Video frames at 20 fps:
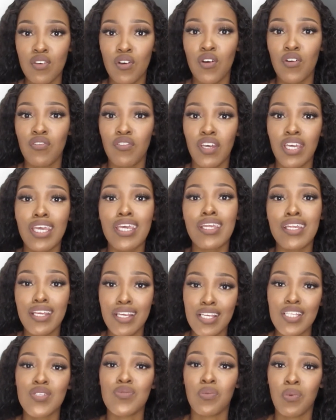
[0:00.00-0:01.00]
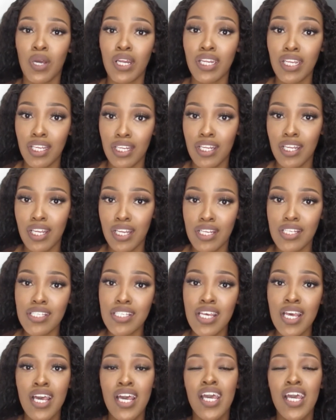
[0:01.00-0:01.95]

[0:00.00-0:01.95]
over. It is what it is.